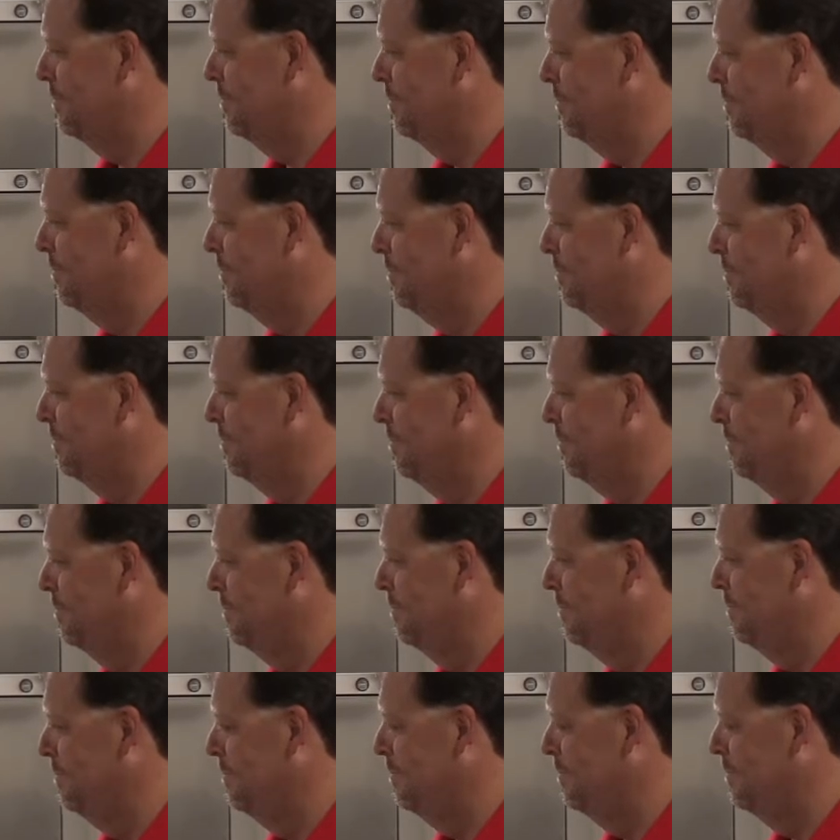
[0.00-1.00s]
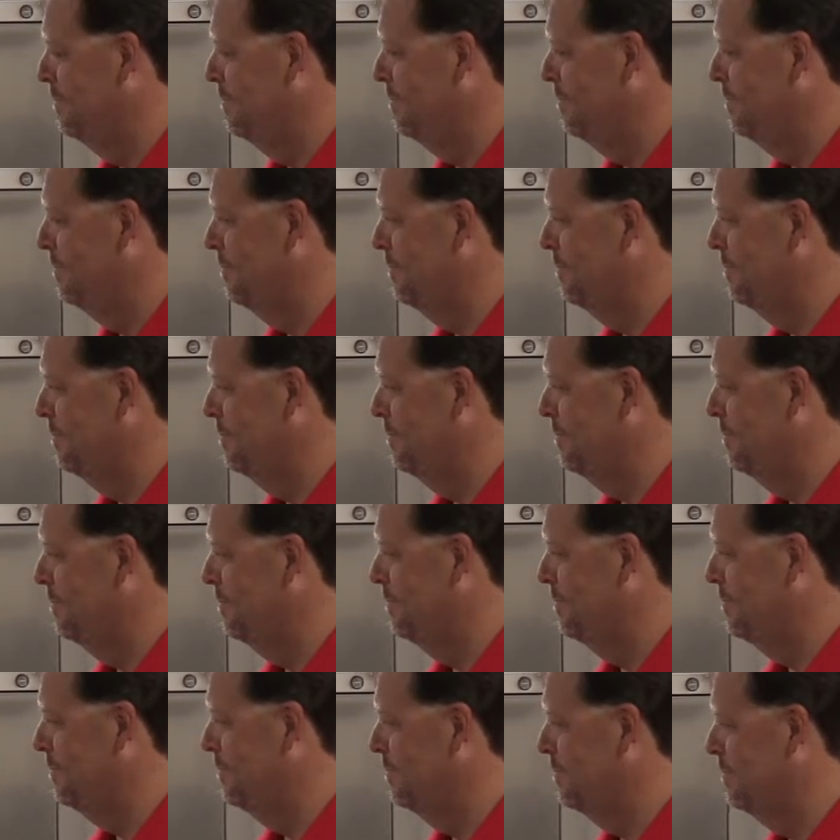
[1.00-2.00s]

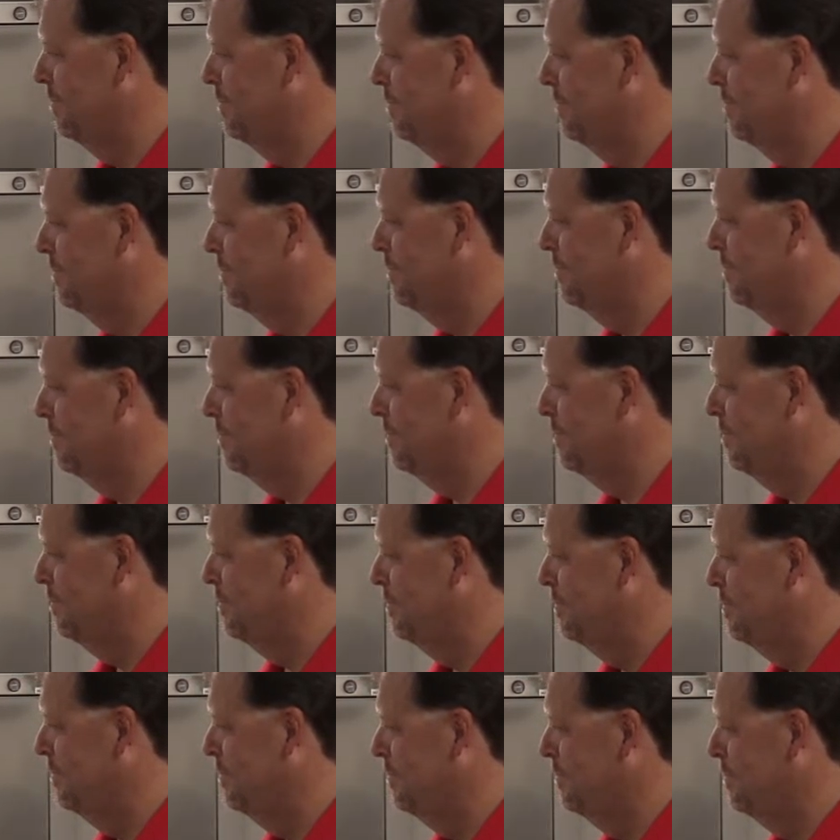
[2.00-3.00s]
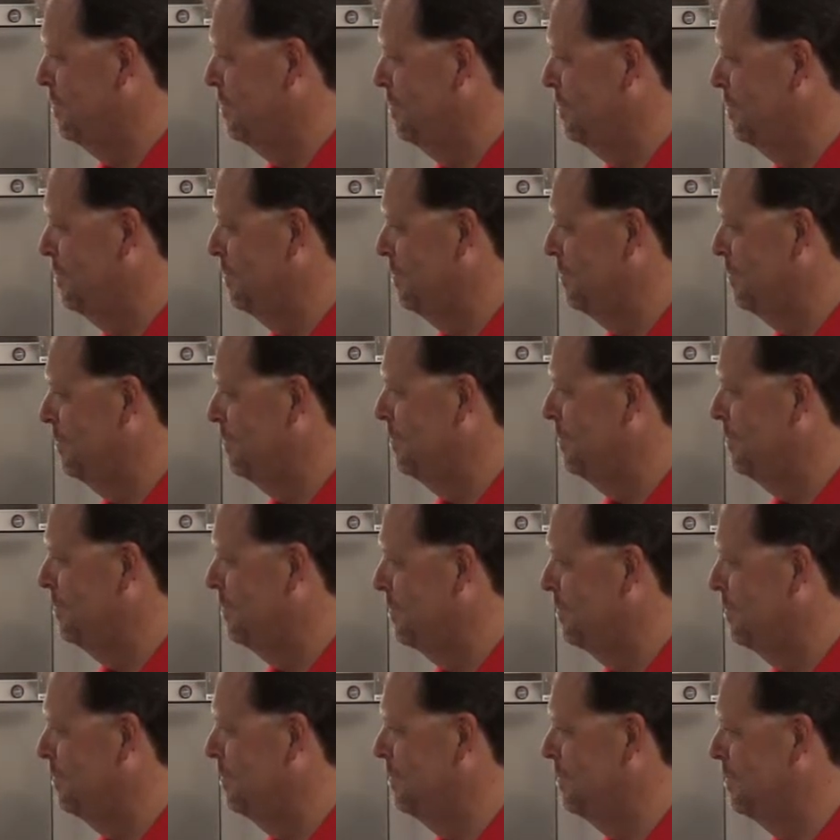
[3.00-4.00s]

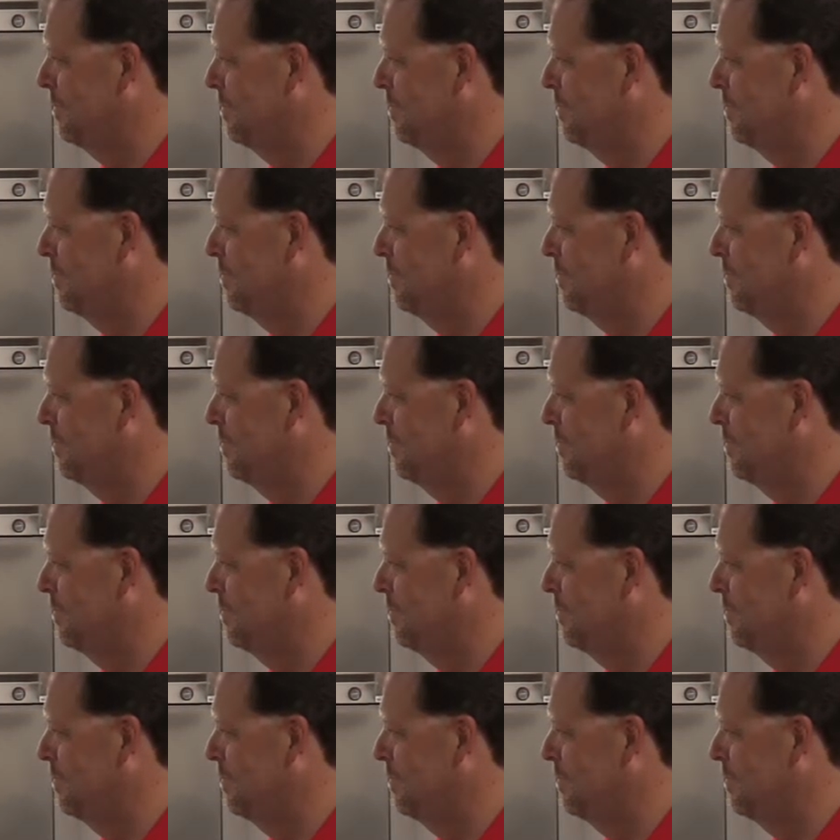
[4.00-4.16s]
This person isn't speaking.